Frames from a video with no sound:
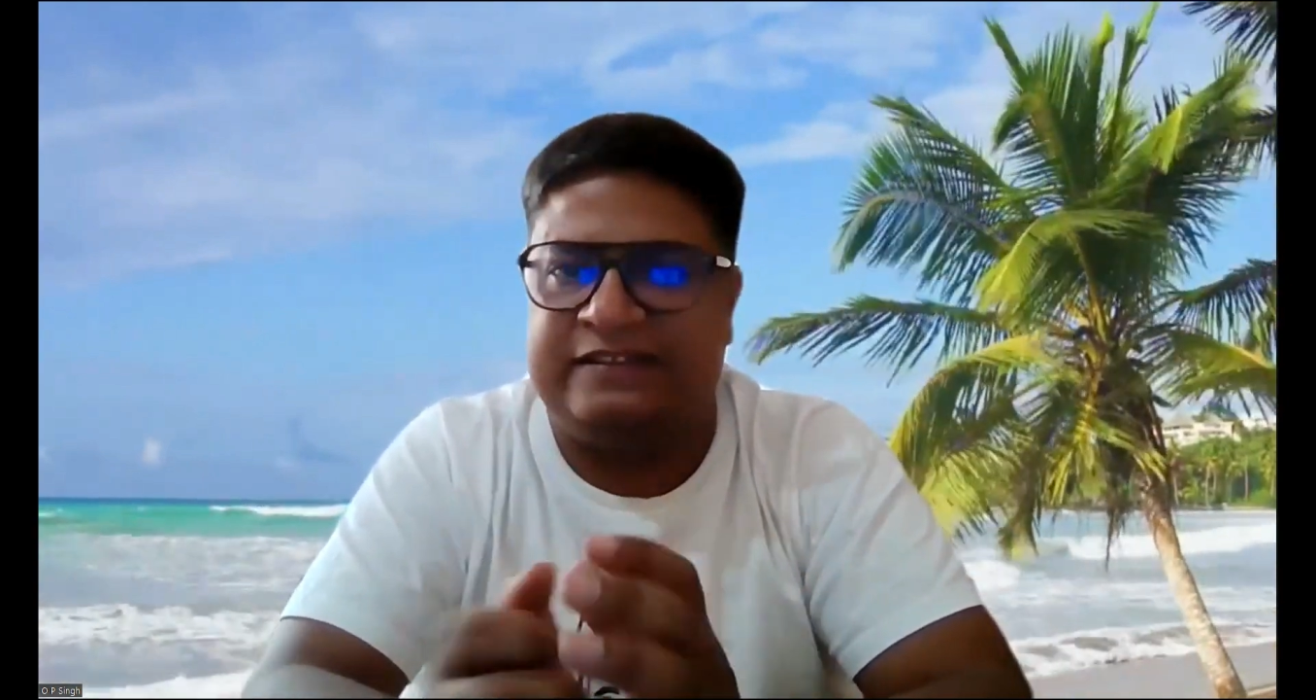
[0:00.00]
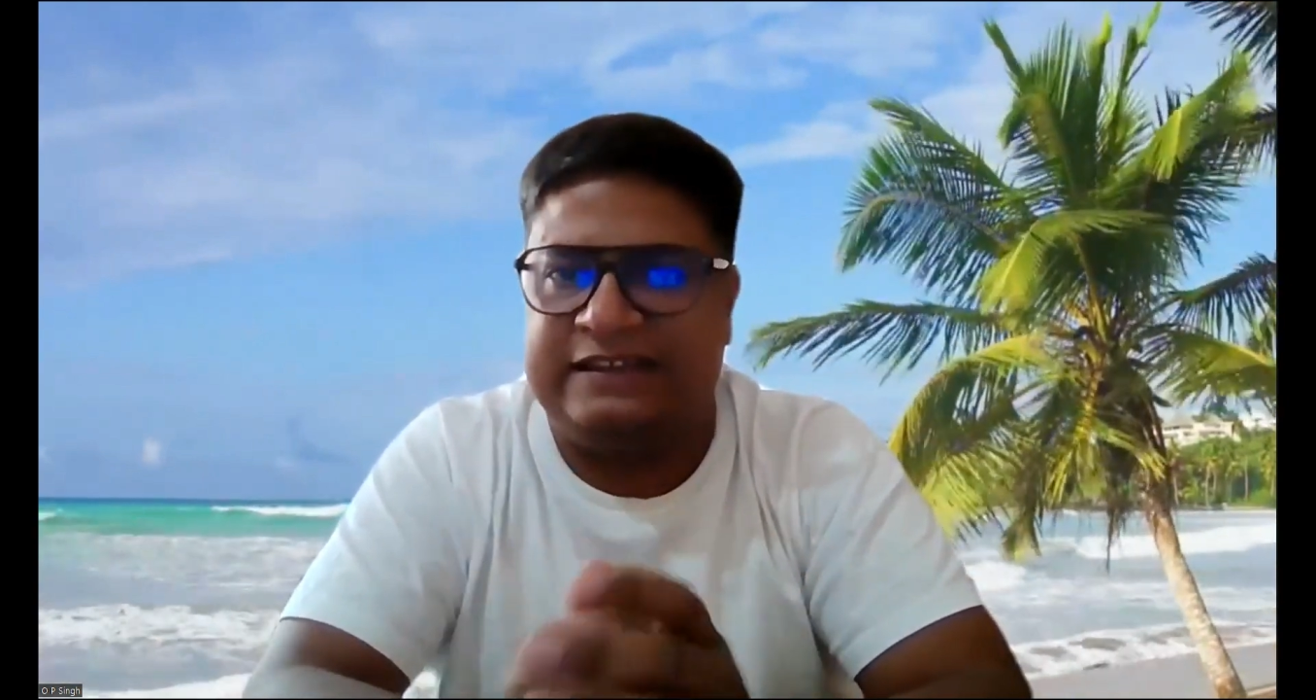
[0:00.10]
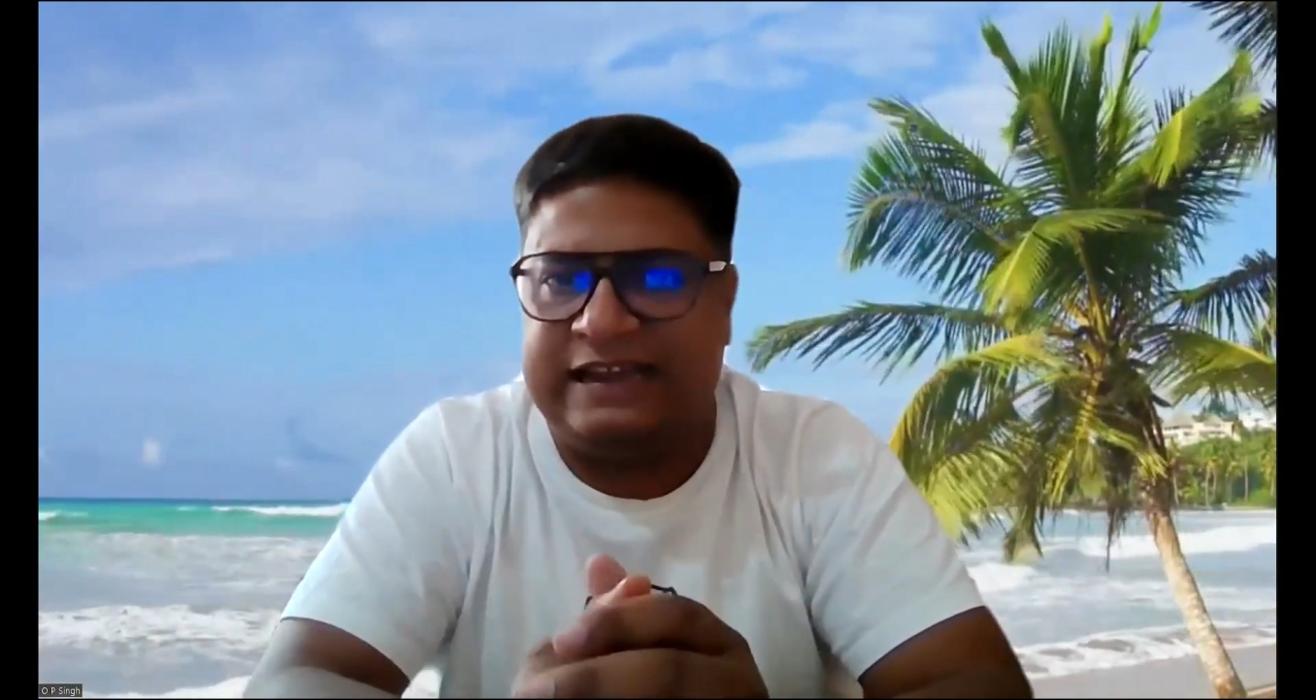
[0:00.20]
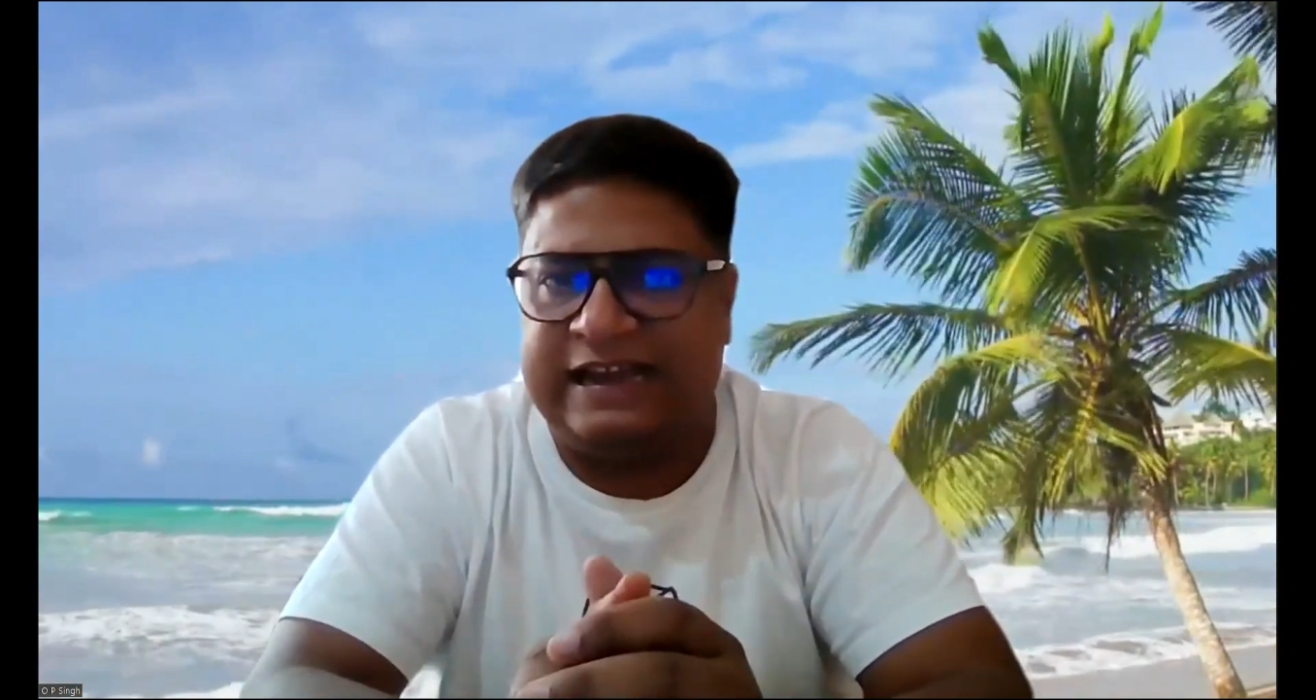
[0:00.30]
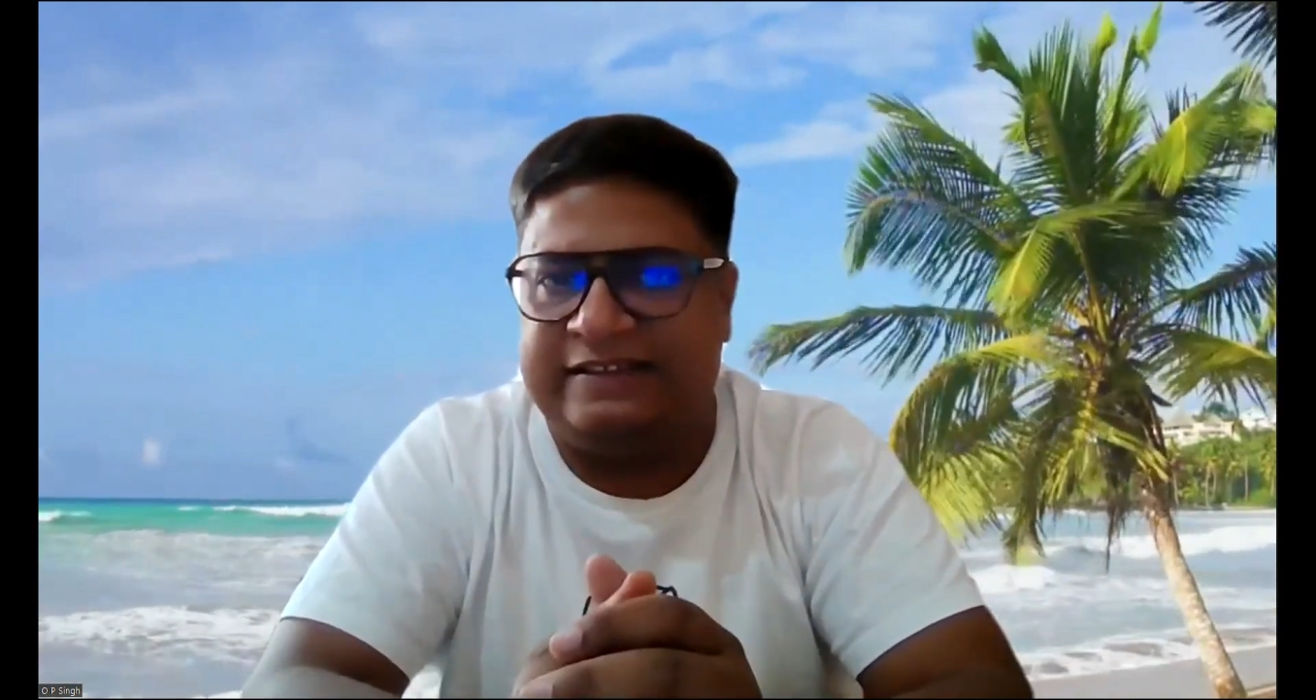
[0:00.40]
the
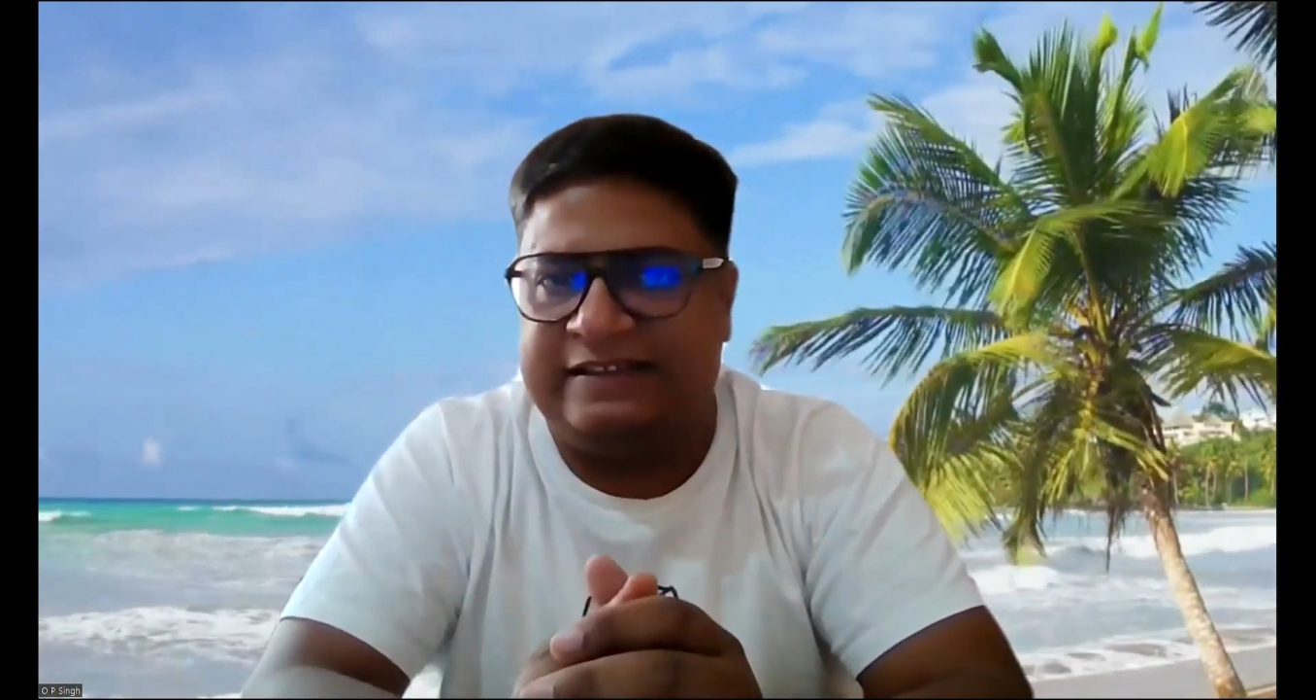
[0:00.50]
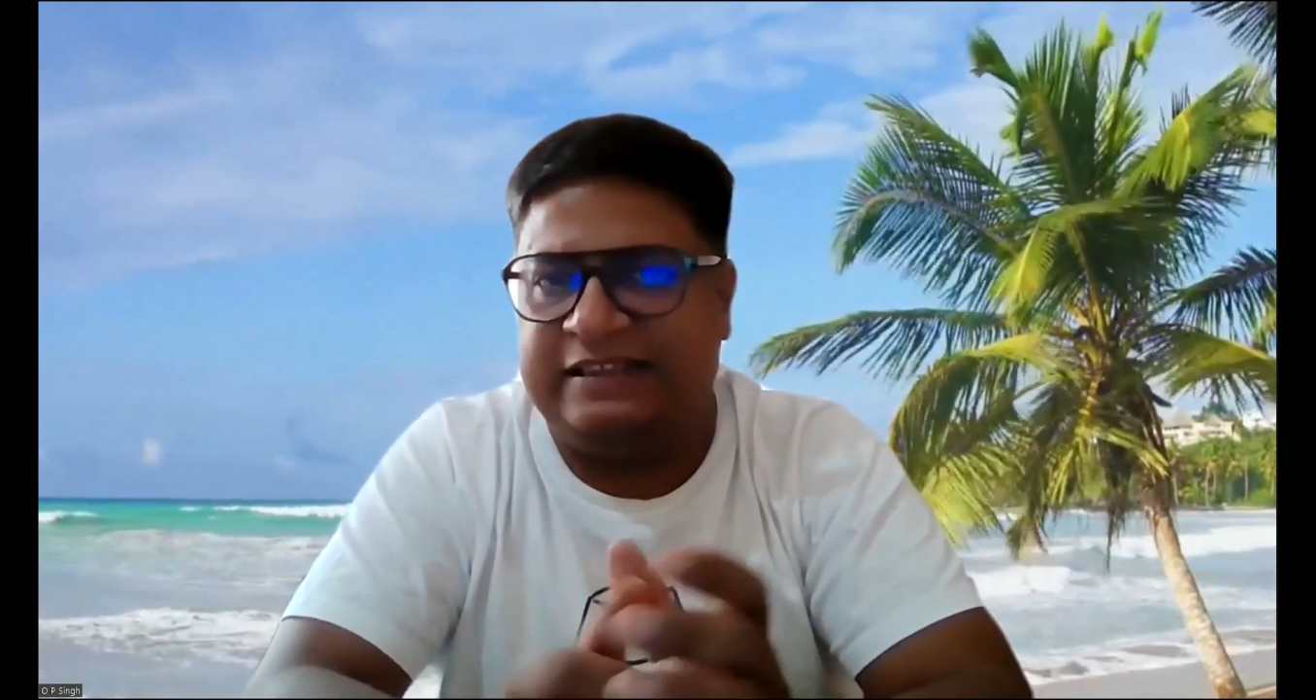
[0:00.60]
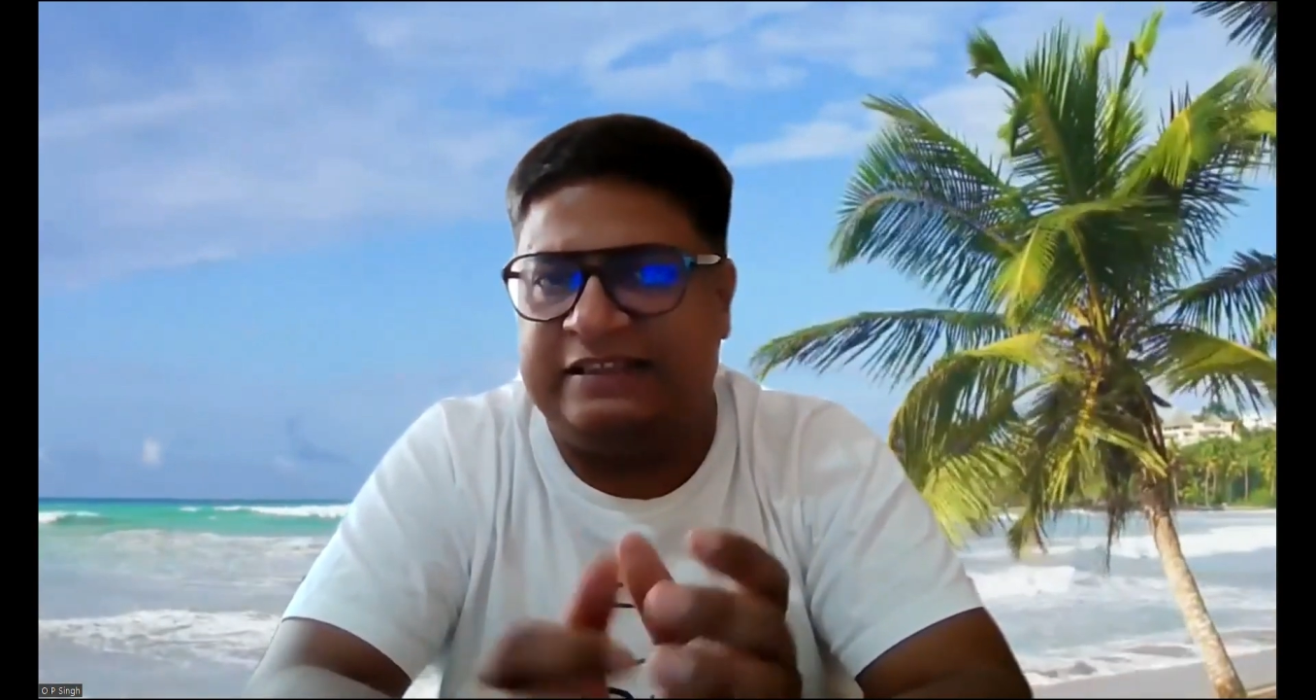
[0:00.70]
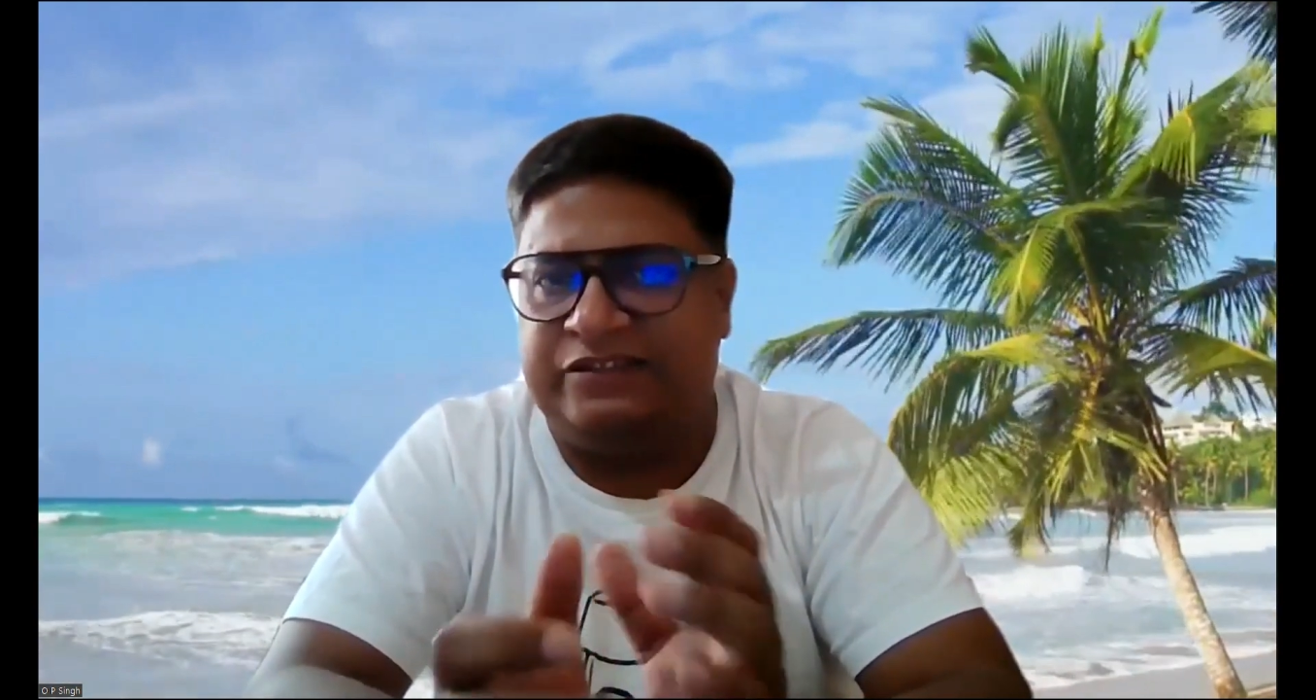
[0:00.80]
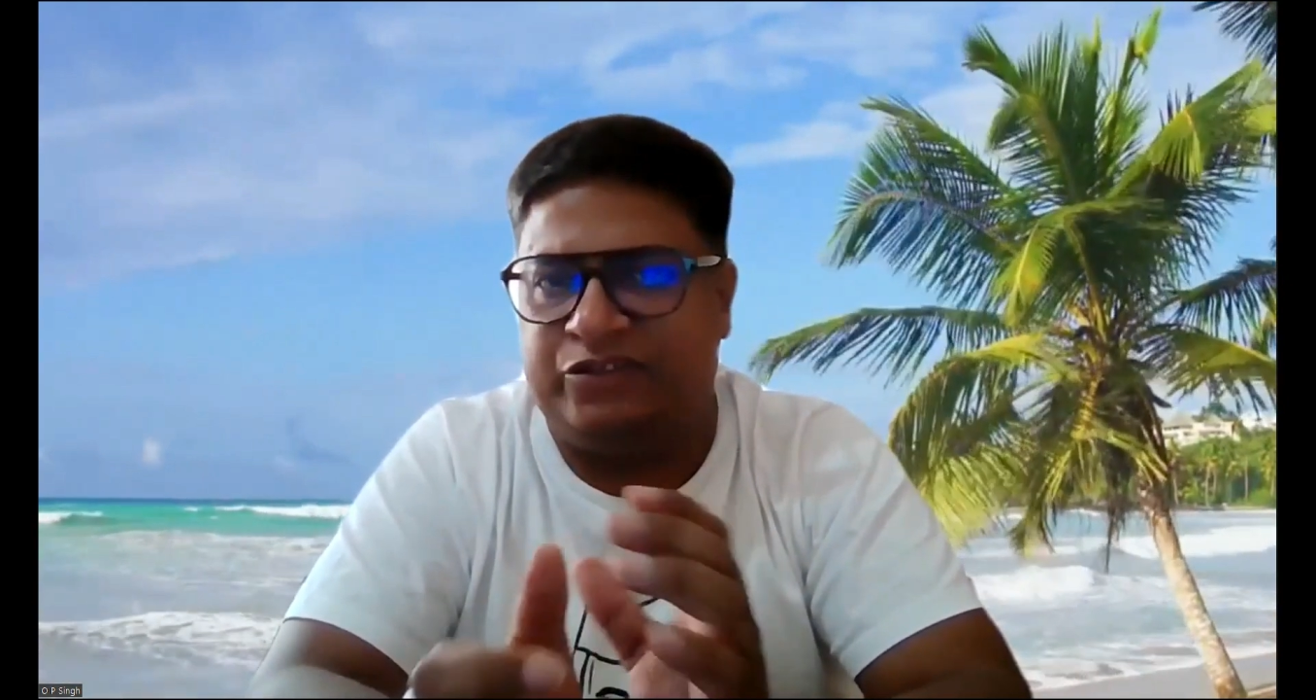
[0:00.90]
C Is and